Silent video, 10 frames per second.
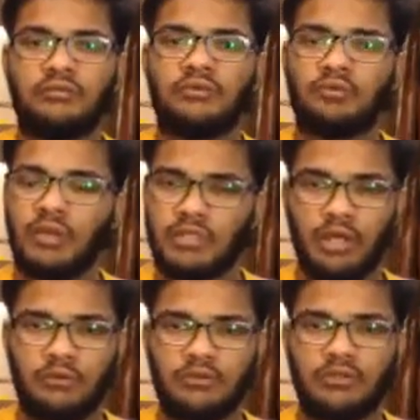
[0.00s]

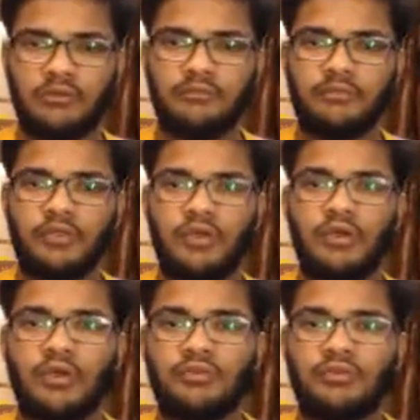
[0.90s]
12,000.
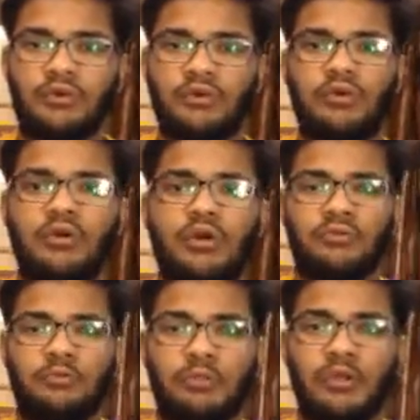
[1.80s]
So
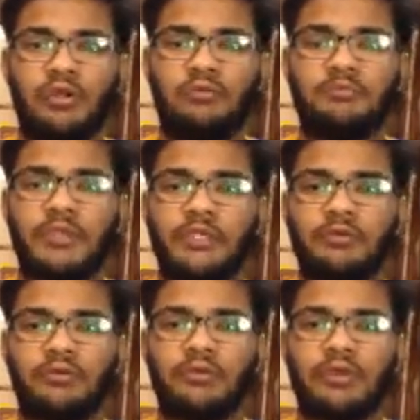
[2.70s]
P of
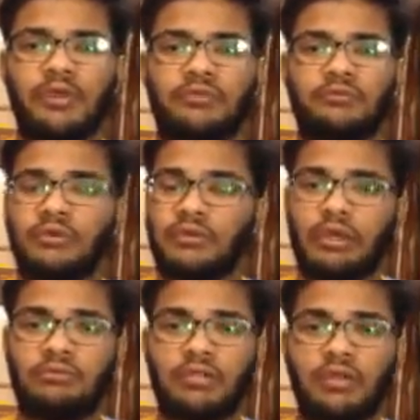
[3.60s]
B2 is
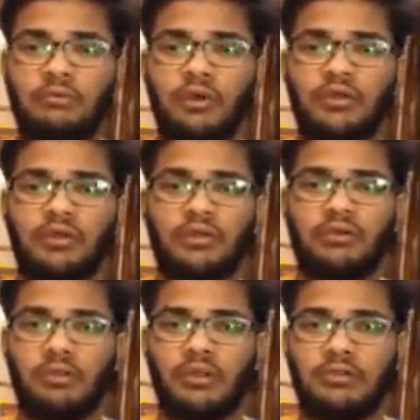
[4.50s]
4000 upon
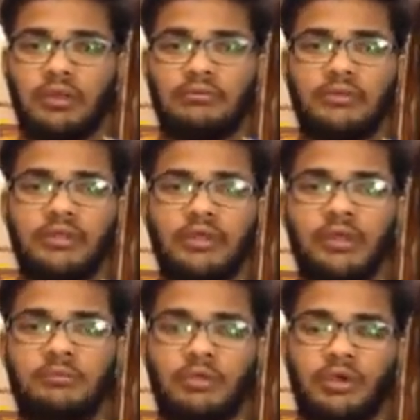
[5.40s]
12,000,
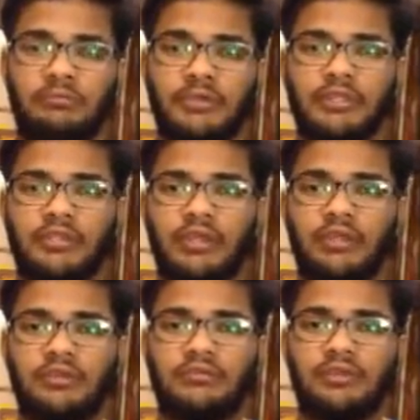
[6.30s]
P of B3
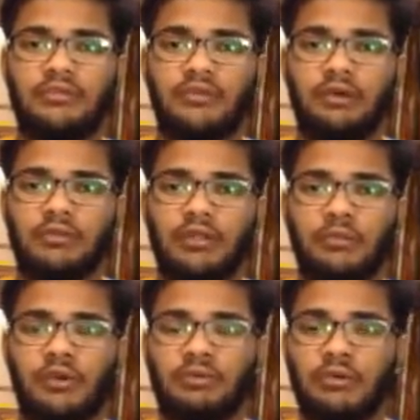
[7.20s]
is 6000
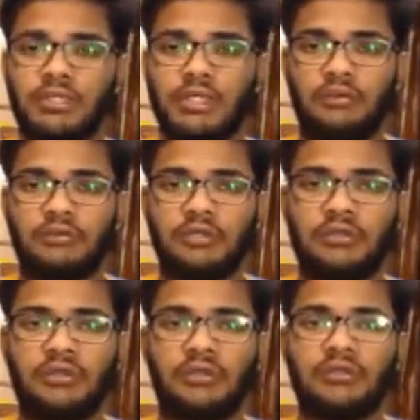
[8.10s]
upon 12,000.
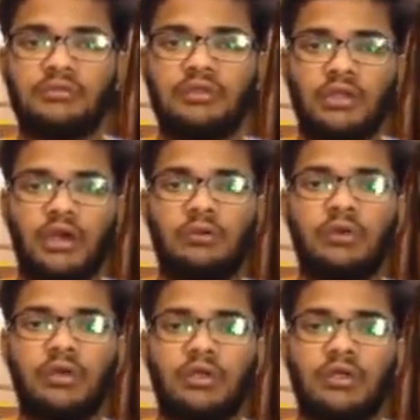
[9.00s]
So now
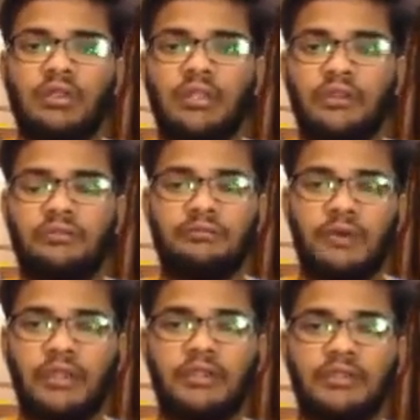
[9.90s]
let's
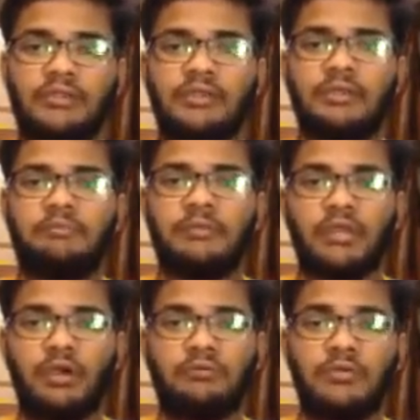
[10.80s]
find the P
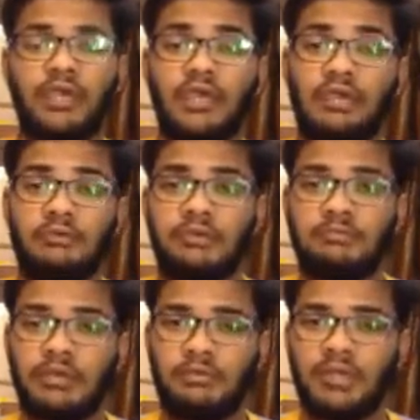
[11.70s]
of A given
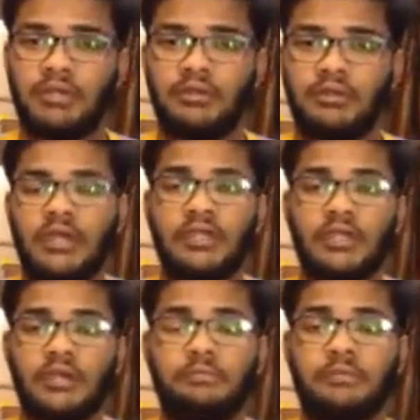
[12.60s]
B1.
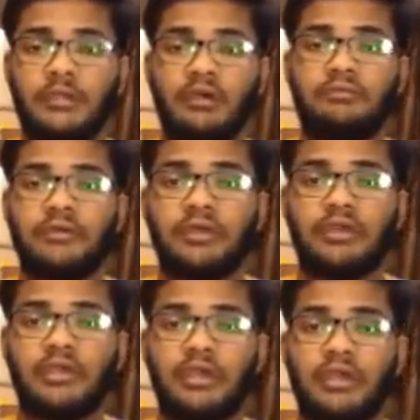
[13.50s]
Here P of
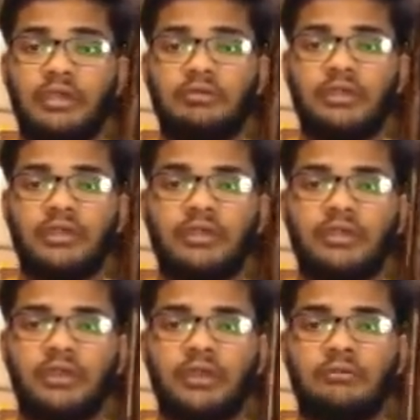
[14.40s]
A given
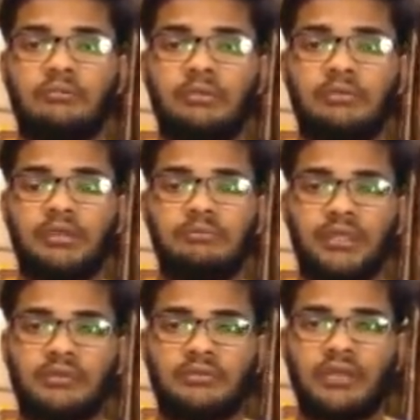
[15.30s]
B1
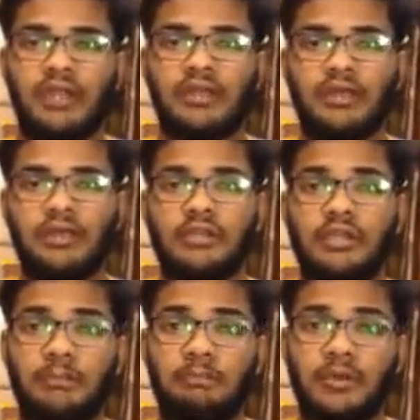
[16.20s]
means that
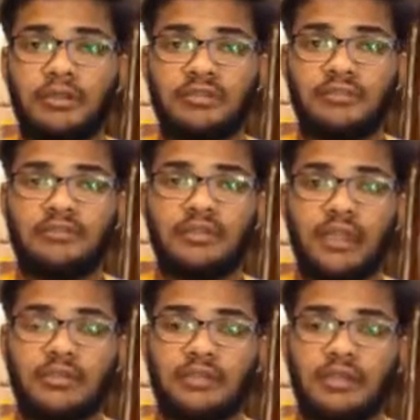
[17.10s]
a person
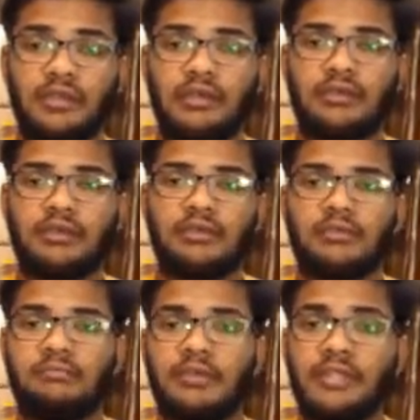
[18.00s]
selected
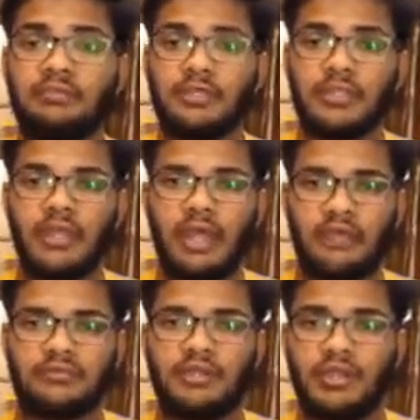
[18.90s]
meets with an
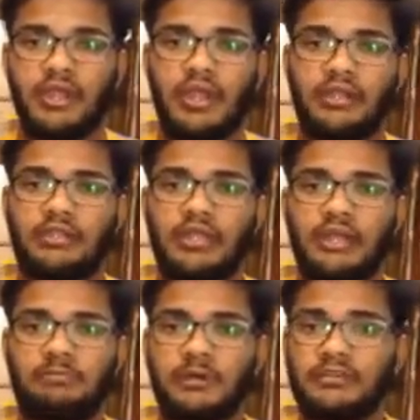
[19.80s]
accident and
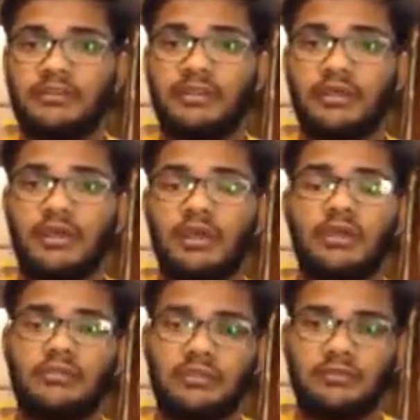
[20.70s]
that person
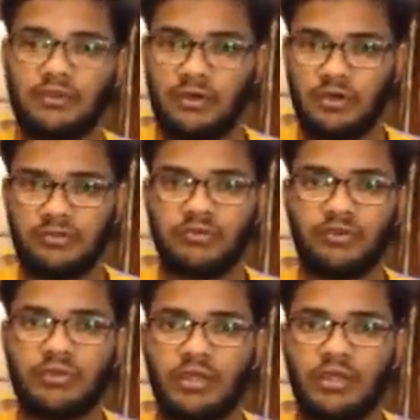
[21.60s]
is a scooter